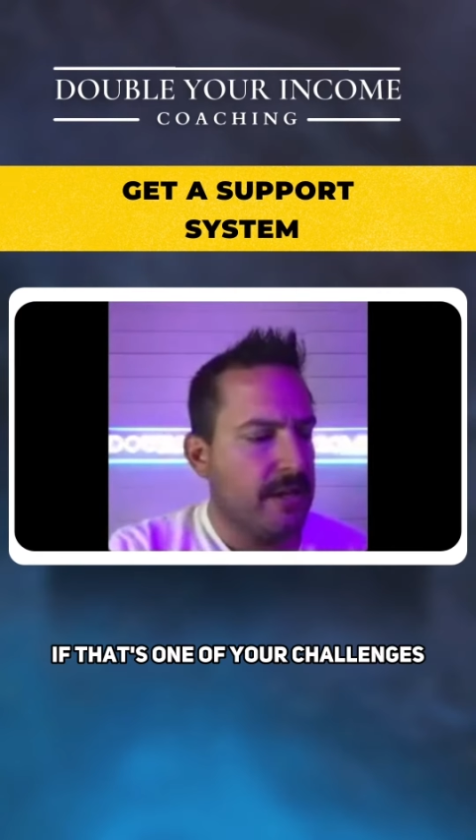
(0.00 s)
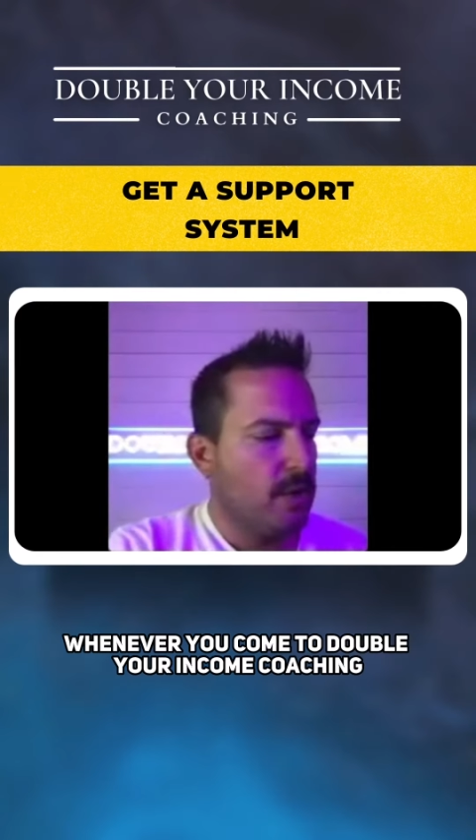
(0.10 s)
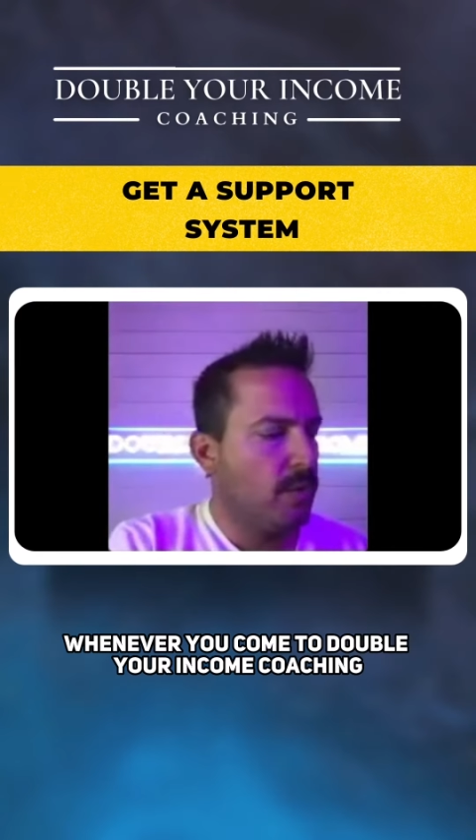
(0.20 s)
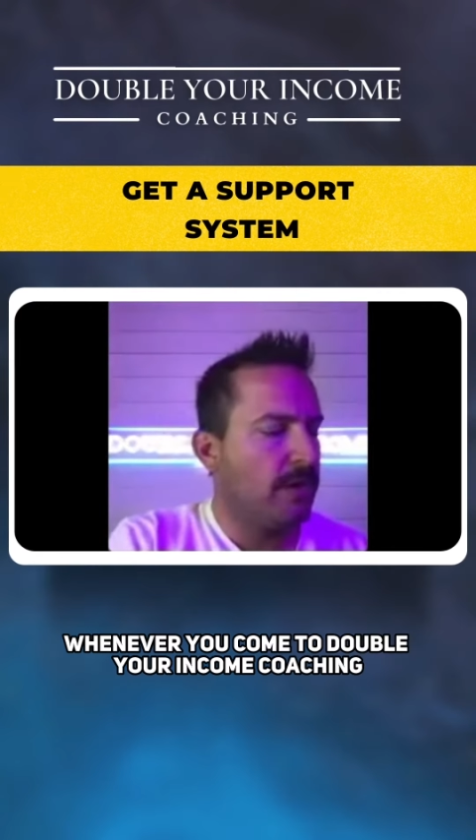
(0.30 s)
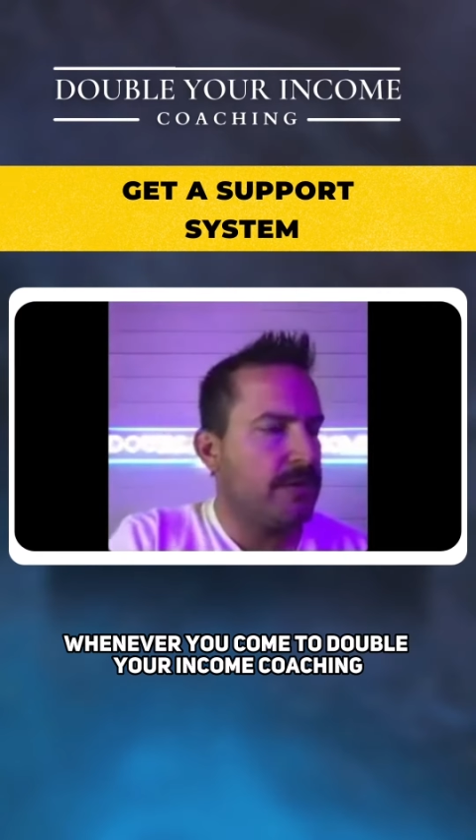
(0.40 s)

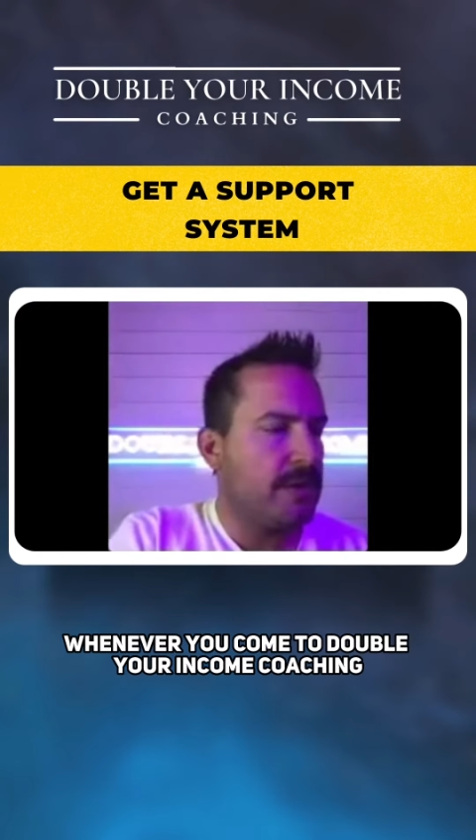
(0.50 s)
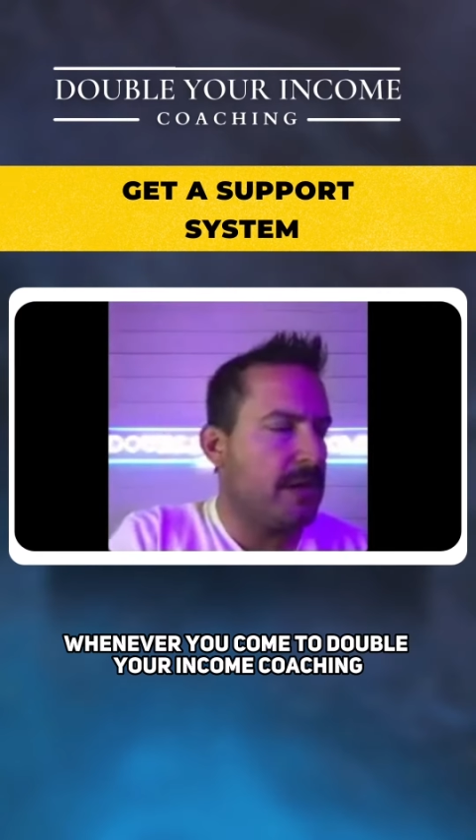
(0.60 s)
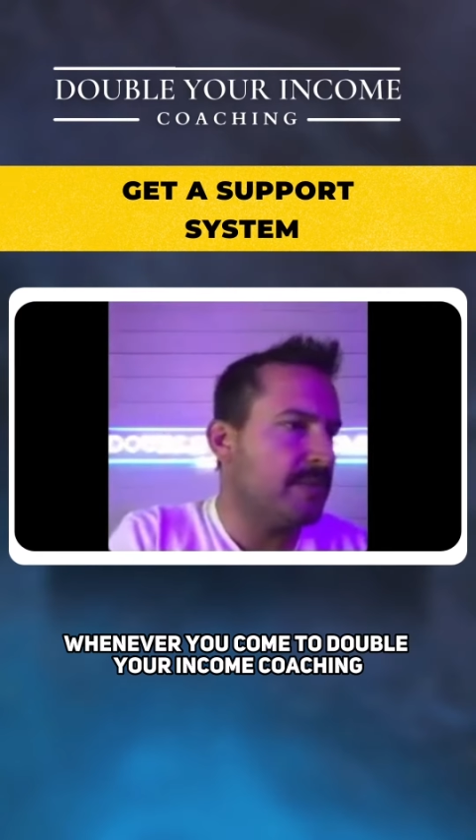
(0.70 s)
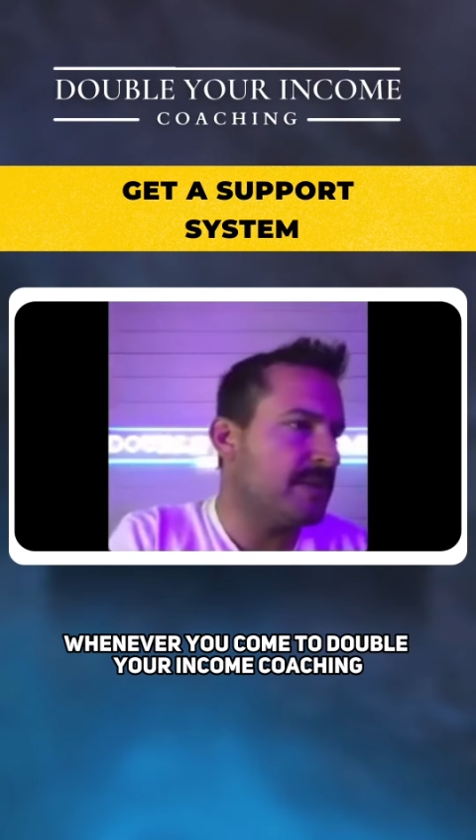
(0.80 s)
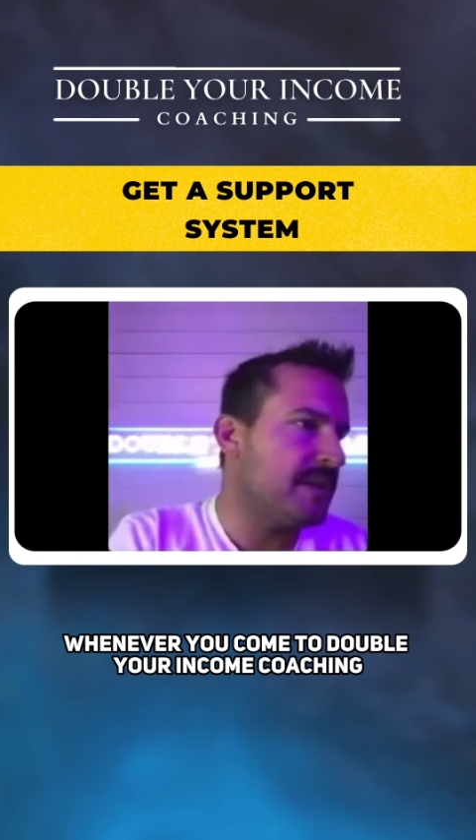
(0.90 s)
whenever you
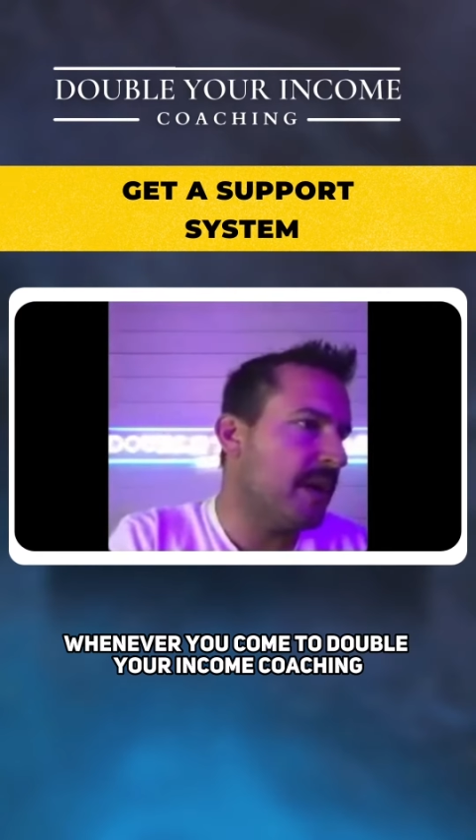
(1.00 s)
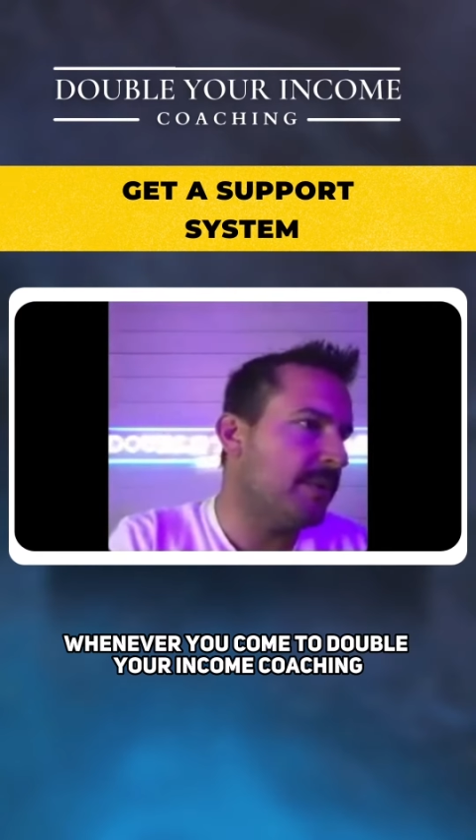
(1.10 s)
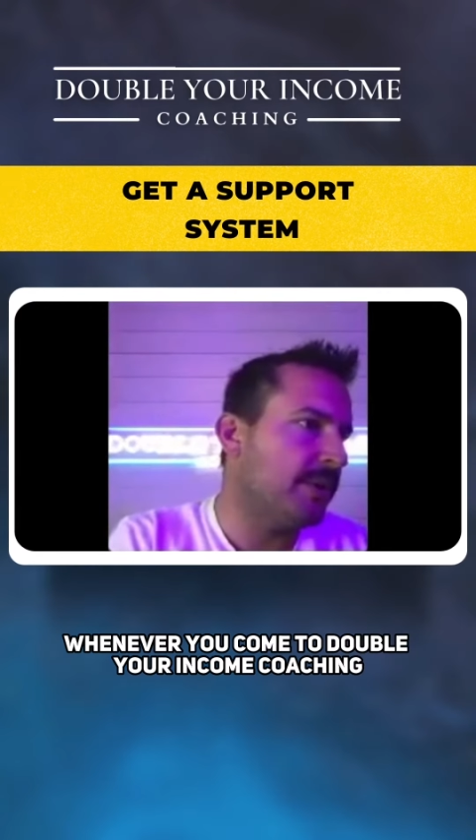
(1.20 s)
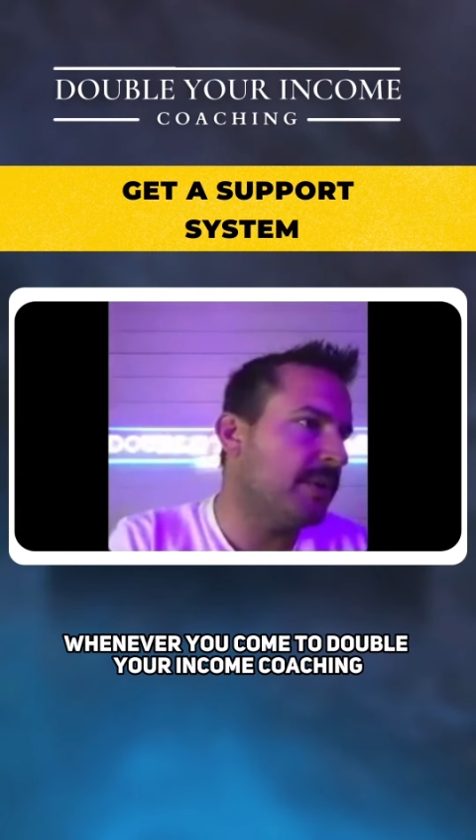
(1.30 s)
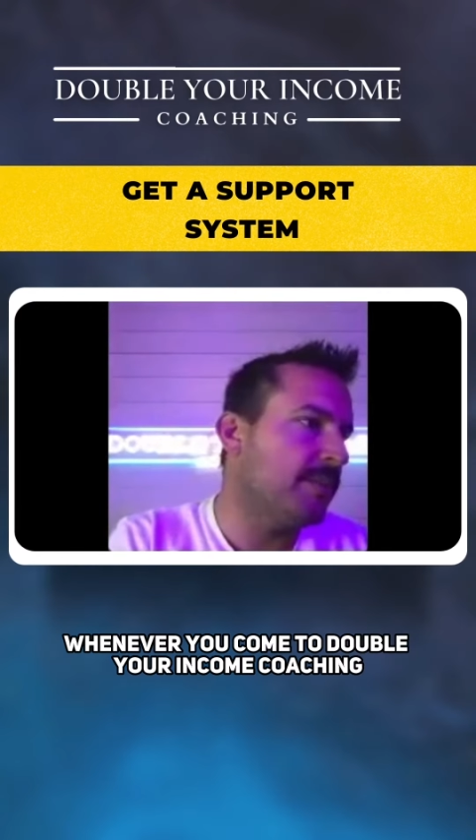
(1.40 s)
come to Double
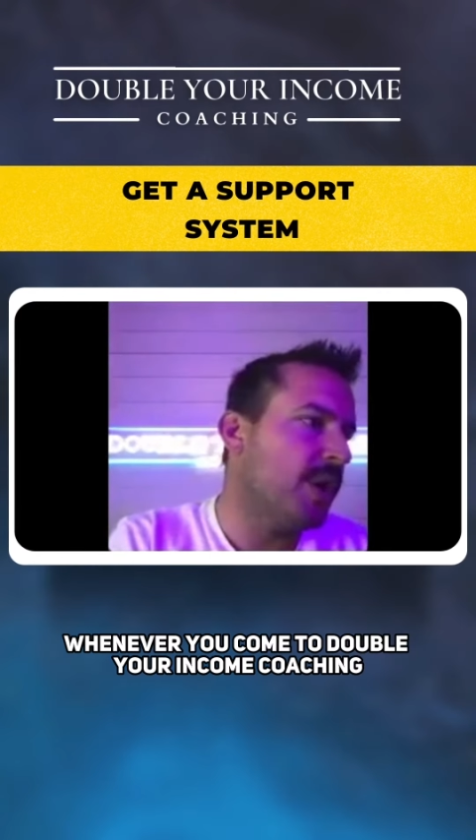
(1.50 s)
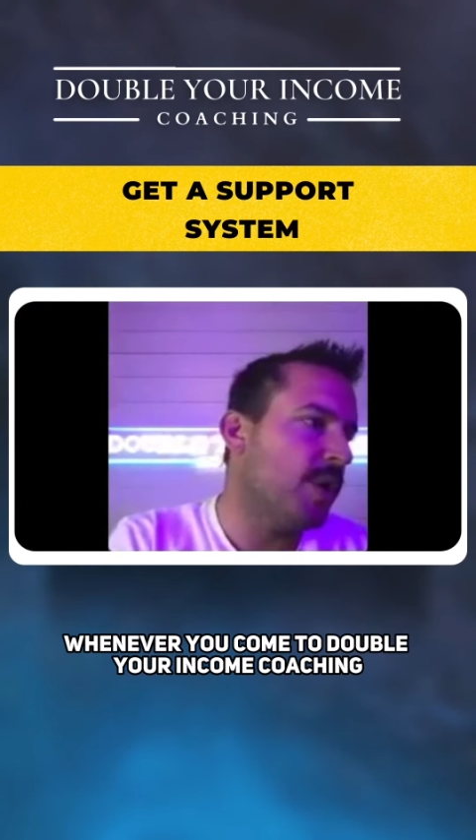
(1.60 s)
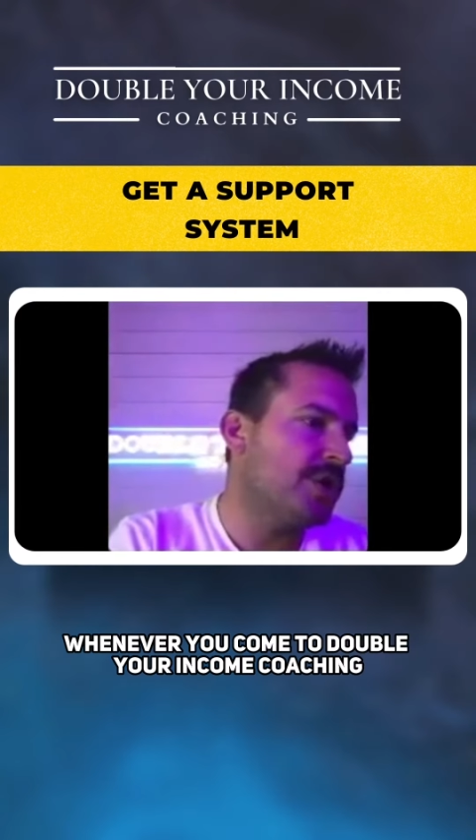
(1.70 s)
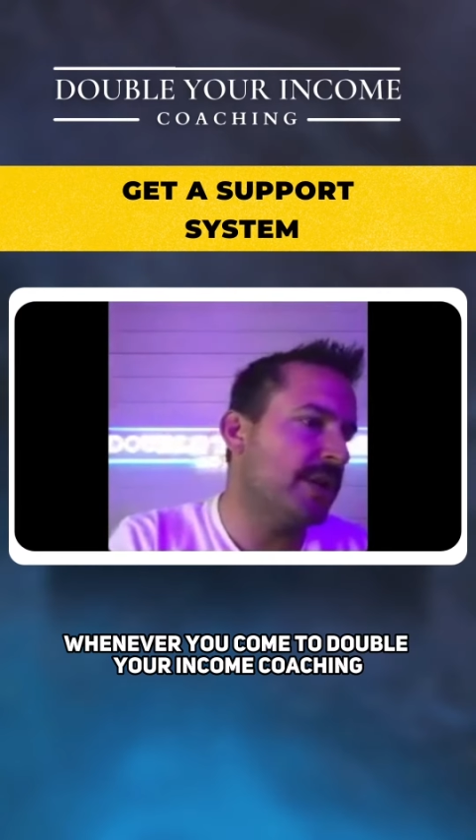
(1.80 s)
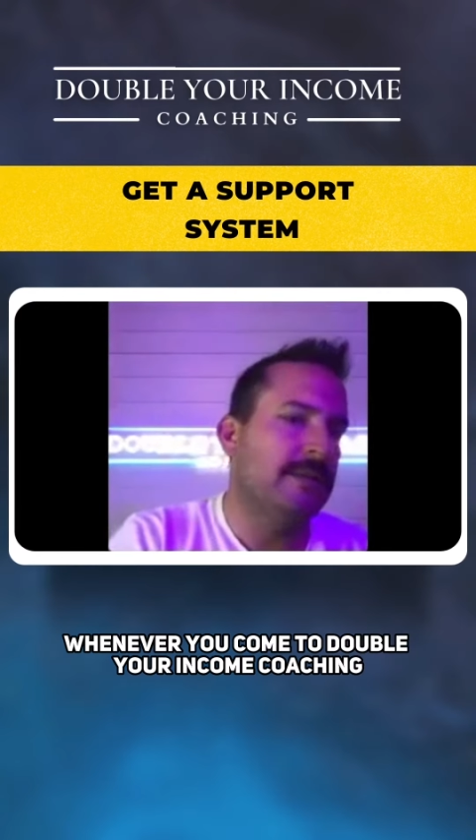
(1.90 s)
Your Income
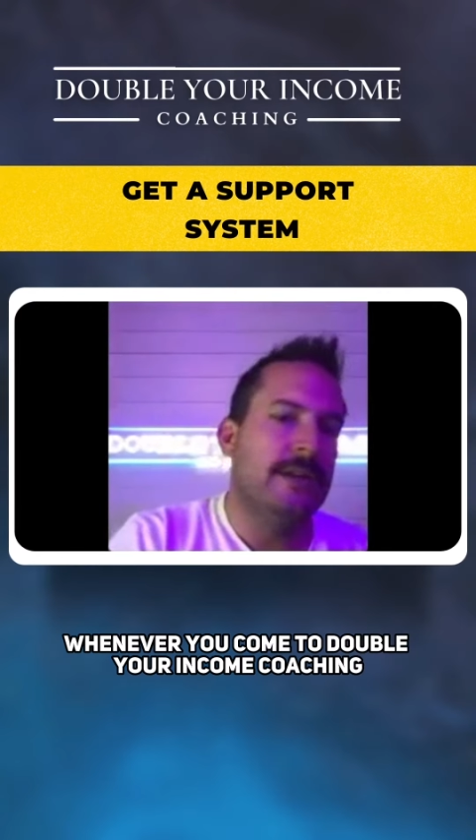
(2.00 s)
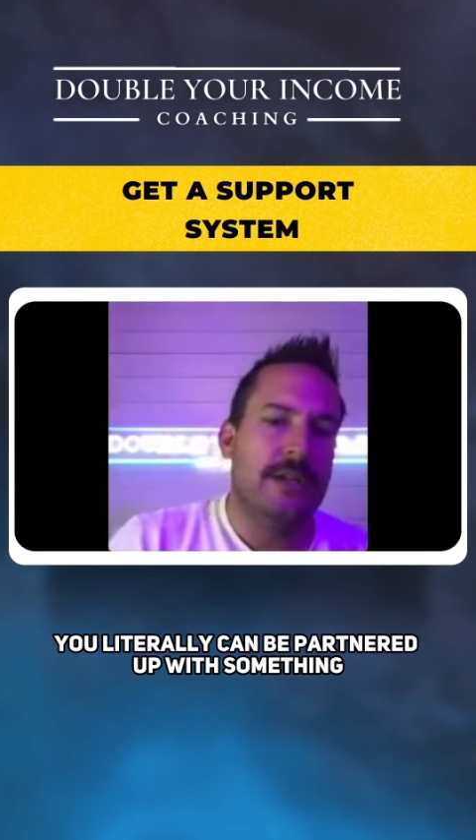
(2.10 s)
Coaching,